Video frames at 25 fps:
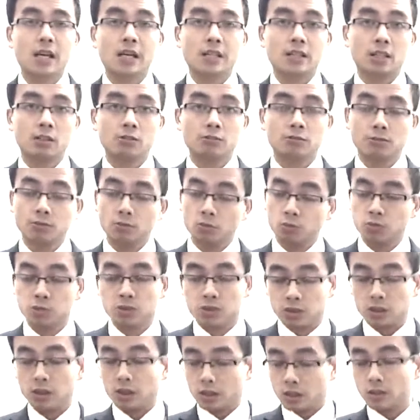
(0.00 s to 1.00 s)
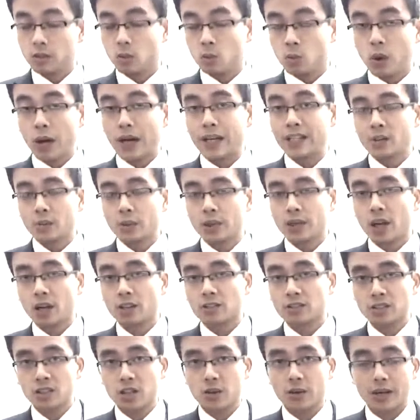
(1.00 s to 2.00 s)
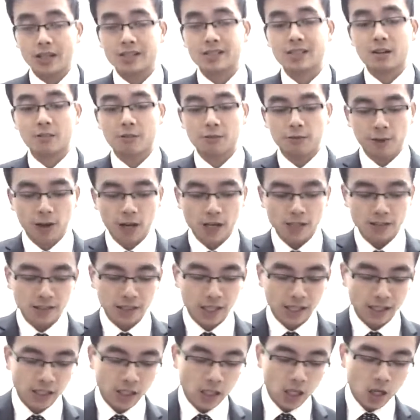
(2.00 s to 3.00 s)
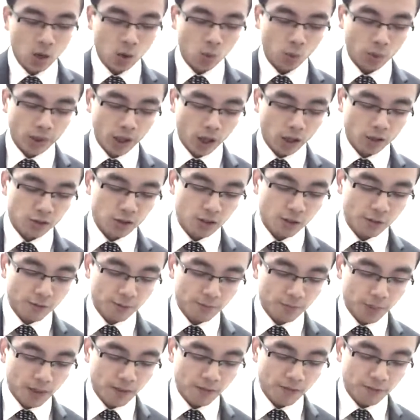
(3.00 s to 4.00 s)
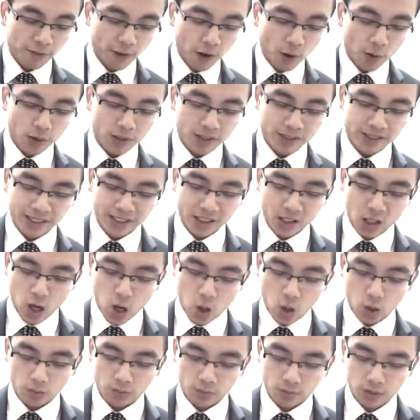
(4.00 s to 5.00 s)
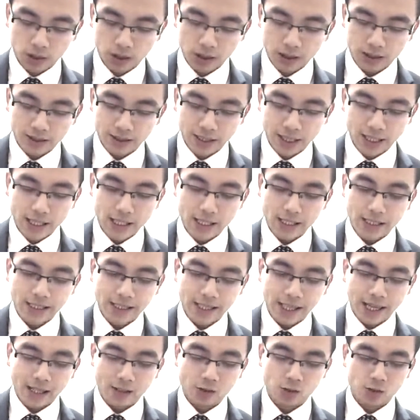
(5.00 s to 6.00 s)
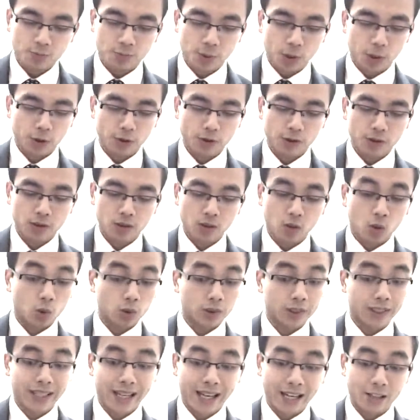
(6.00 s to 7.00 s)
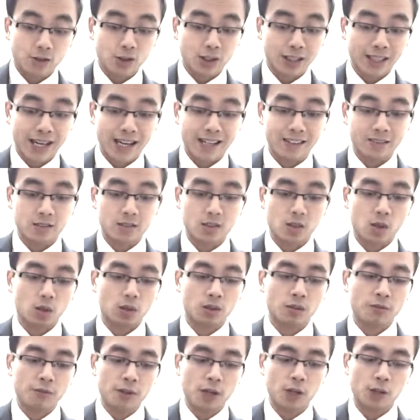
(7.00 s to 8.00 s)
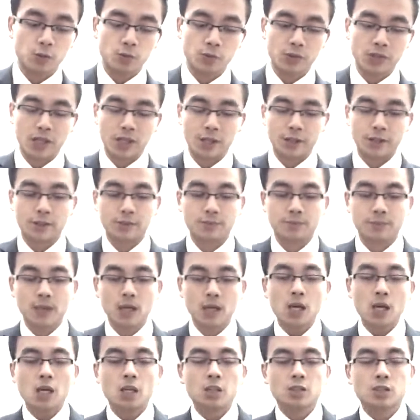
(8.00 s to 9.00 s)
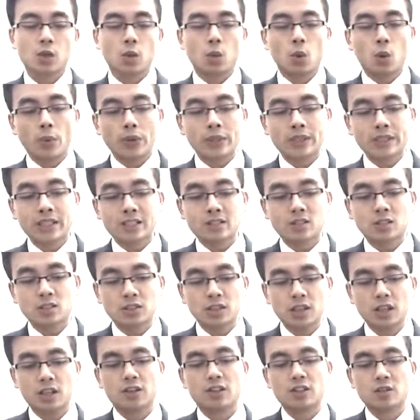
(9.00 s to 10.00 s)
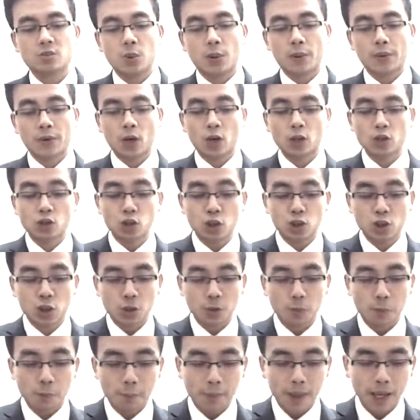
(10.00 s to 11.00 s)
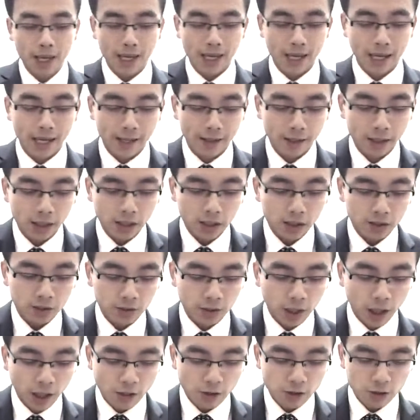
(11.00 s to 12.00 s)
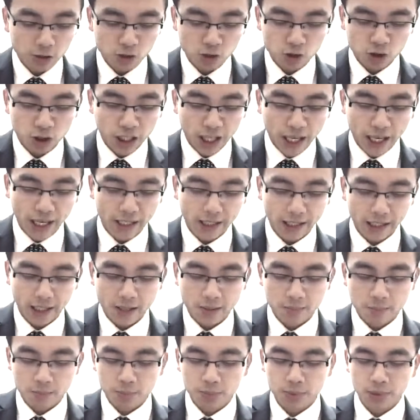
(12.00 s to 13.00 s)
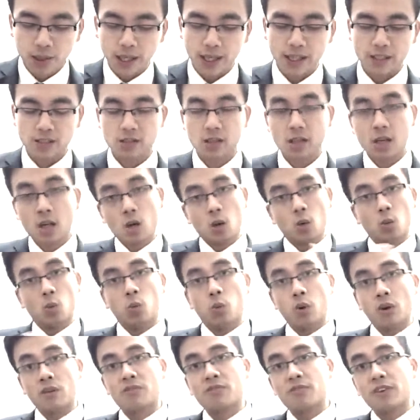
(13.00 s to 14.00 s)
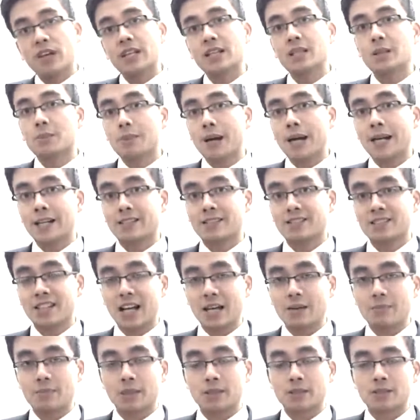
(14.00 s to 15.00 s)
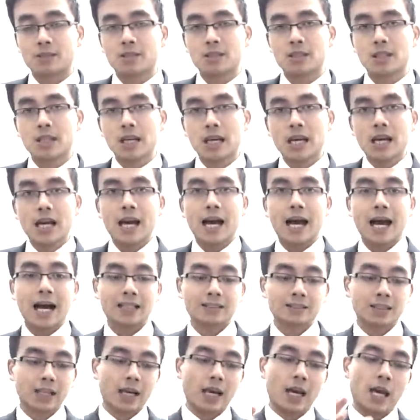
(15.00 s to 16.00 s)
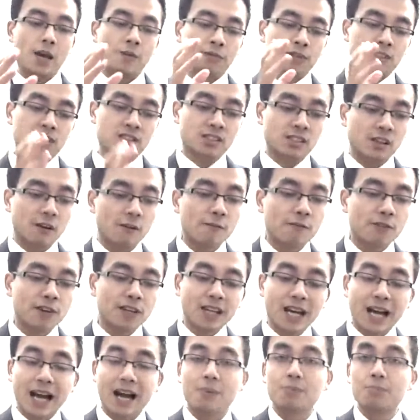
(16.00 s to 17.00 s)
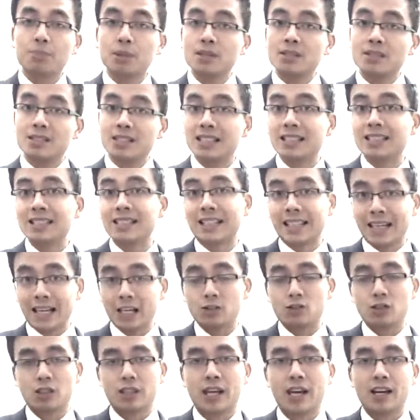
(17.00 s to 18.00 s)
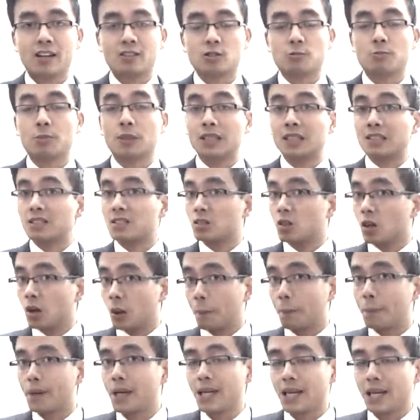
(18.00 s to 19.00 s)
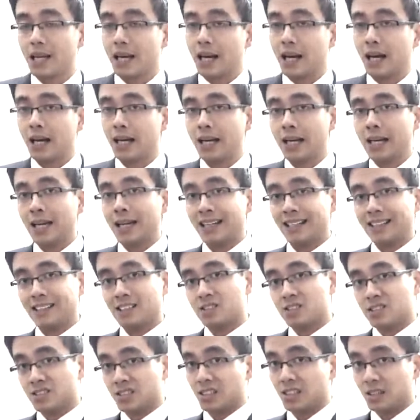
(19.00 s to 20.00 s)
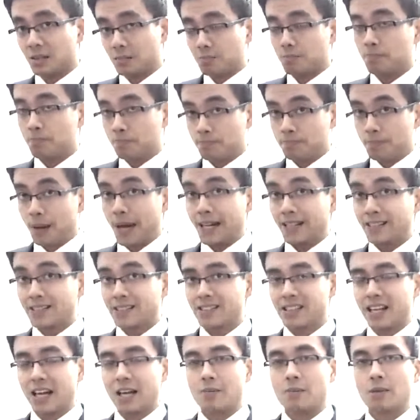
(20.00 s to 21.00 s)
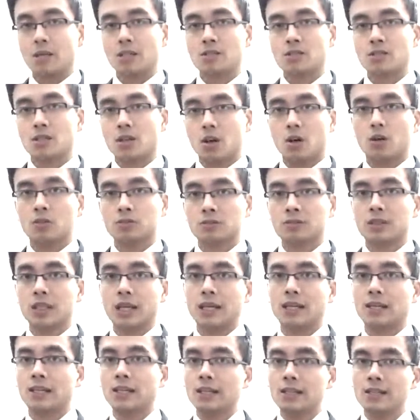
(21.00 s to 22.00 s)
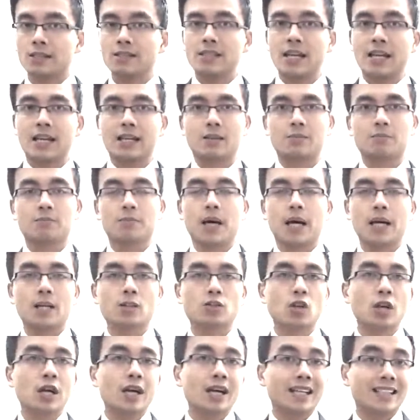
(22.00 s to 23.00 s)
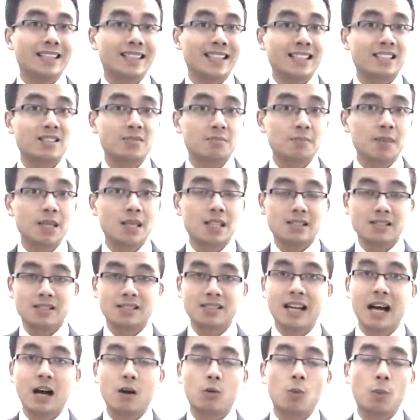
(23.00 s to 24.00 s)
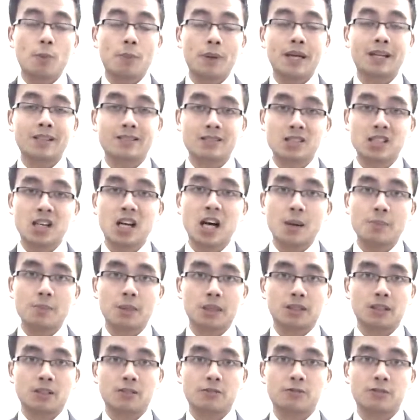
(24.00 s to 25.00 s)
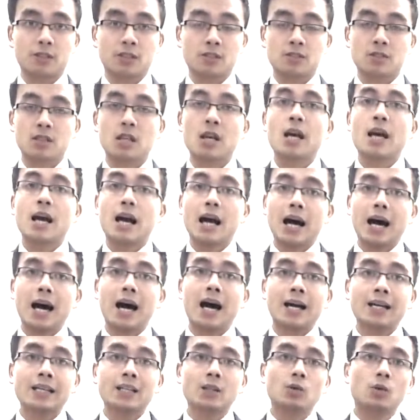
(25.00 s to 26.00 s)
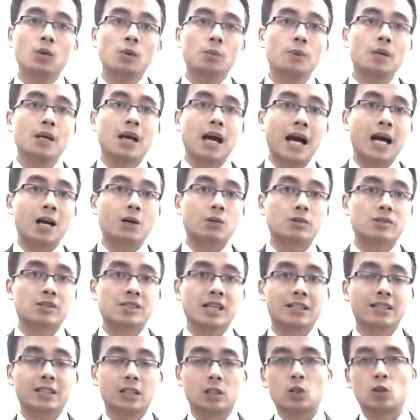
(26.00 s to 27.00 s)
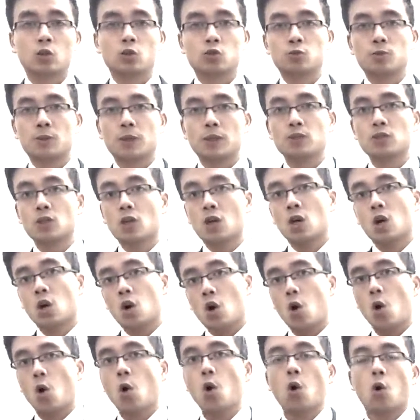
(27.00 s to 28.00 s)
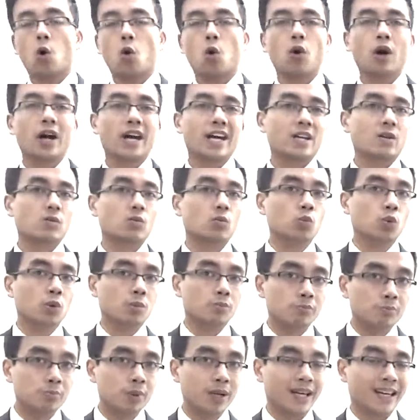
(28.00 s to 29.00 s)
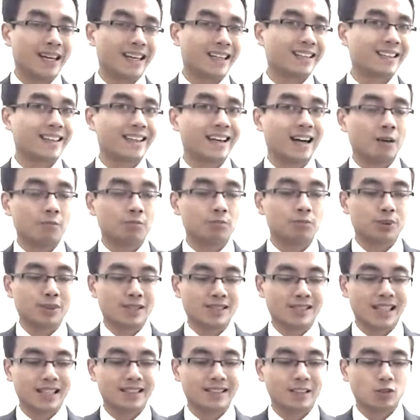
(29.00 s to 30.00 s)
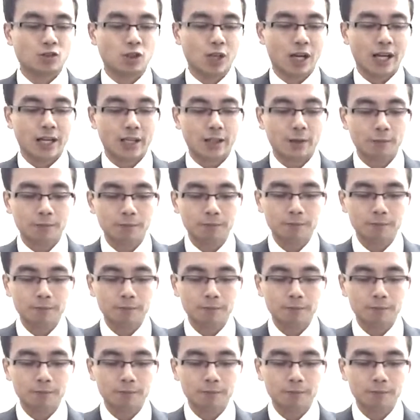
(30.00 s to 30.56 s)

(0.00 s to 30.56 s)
The way that we're going to do it is that firstly we're going to be focusing on the cash book or the cash account on the first side. So what we need to do is we're going to compare those checks in place within the bank statement, and if something happens in the cash account but does not appear into the bank statement on the second page, this means that would be a timing difference. Either it would be an outstanding lodgement or it would be the unpresented check.